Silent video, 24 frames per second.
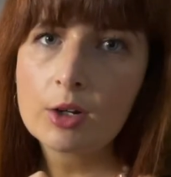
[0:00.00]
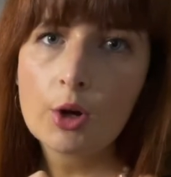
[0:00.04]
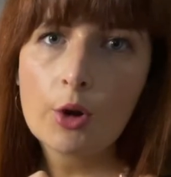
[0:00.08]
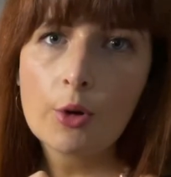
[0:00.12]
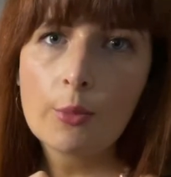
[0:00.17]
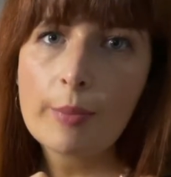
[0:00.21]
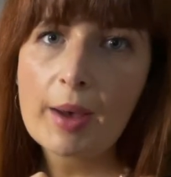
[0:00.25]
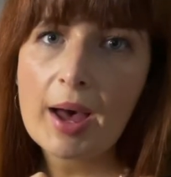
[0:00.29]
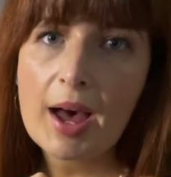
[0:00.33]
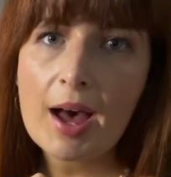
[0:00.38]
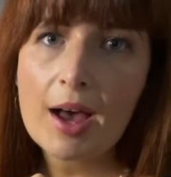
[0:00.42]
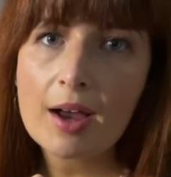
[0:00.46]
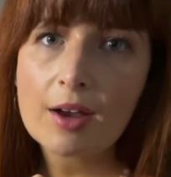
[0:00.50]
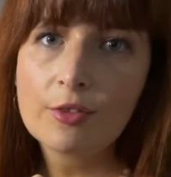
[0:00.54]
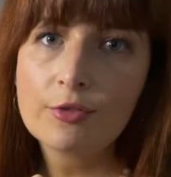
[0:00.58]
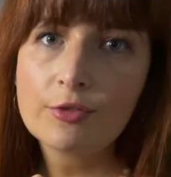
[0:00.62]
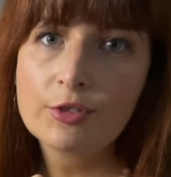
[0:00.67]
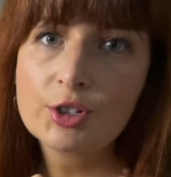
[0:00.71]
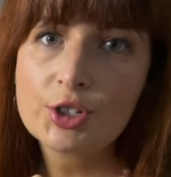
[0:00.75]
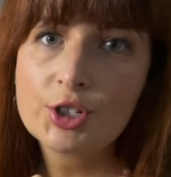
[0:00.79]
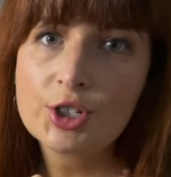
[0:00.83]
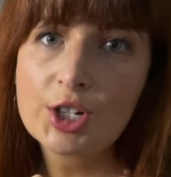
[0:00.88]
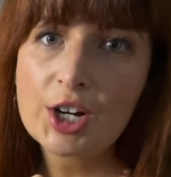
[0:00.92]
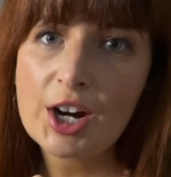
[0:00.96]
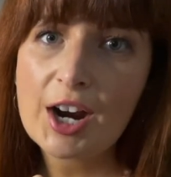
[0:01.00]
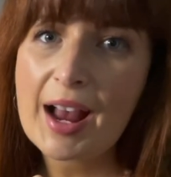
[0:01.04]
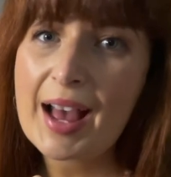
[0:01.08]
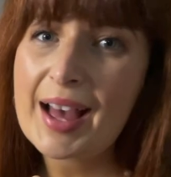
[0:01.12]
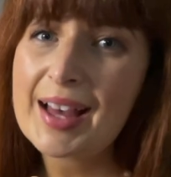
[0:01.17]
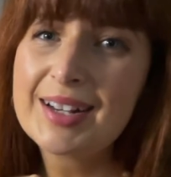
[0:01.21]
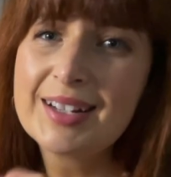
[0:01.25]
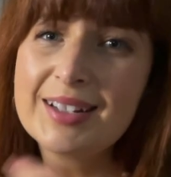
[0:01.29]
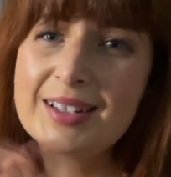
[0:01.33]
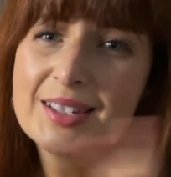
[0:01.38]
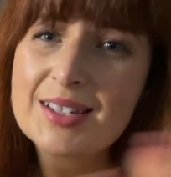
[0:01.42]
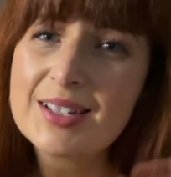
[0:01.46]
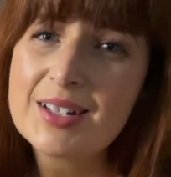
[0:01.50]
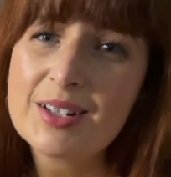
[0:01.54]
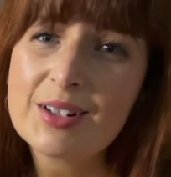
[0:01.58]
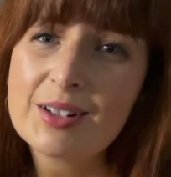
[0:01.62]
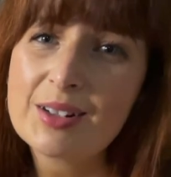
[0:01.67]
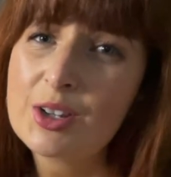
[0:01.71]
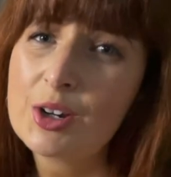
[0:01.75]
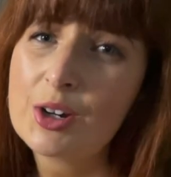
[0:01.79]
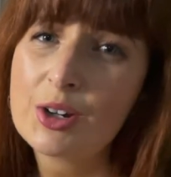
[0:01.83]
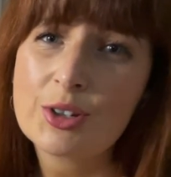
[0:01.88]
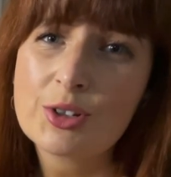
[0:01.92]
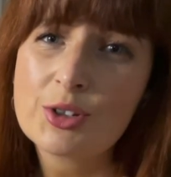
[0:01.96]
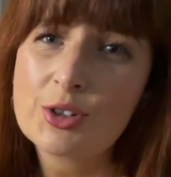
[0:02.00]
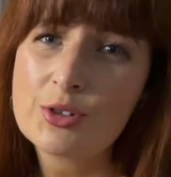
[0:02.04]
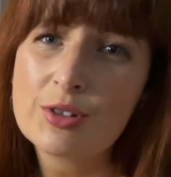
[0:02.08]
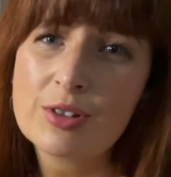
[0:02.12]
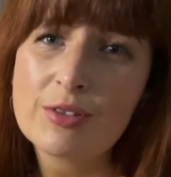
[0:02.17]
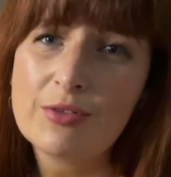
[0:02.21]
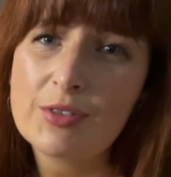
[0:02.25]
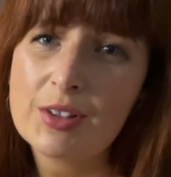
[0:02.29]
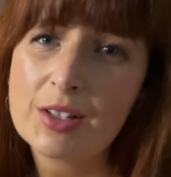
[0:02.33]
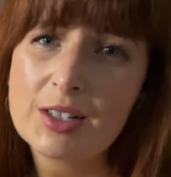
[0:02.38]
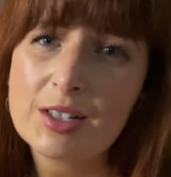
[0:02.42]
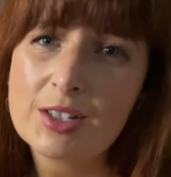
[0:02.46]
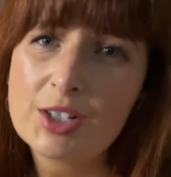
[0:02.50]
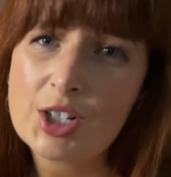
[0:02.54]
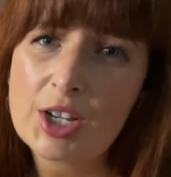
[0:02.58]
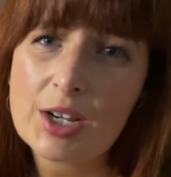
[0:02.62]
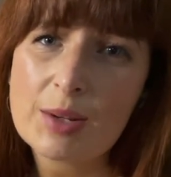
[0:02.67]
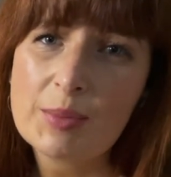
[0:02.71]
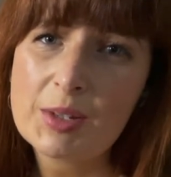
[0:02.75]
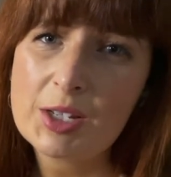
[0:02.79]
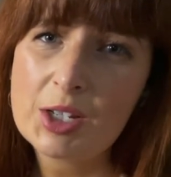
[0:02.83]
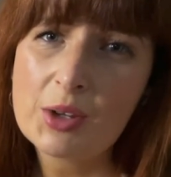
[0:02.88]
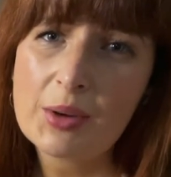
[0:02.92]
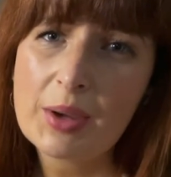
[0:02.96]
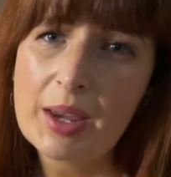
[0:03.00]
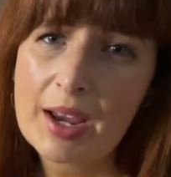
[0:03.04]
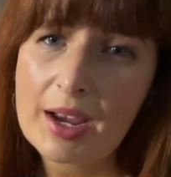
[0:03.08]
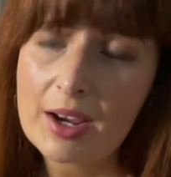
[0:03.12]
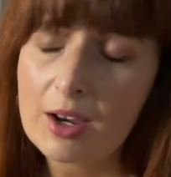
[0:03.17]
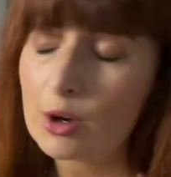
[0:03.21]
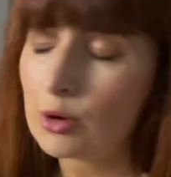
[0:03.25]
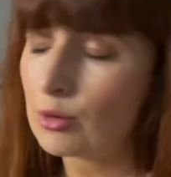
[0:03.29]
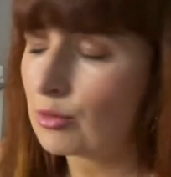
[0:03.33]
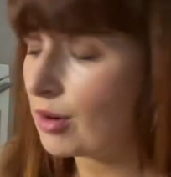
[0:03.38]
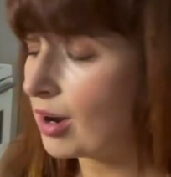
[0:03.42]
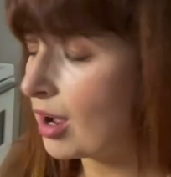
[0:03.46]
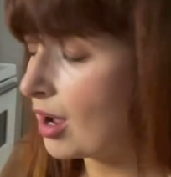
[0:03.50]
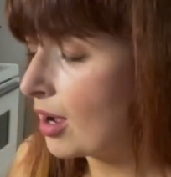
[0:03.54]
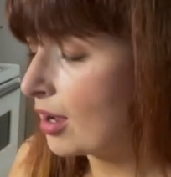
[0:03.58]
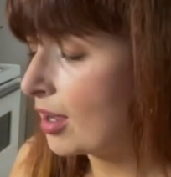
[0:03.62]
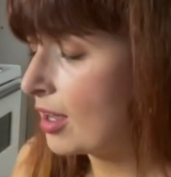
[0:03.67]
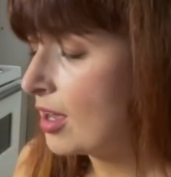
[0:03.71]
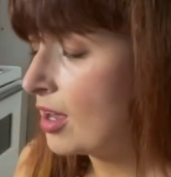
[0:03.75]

go back for sure. And it's in Cook Street Village. I mean, you can't go wrong.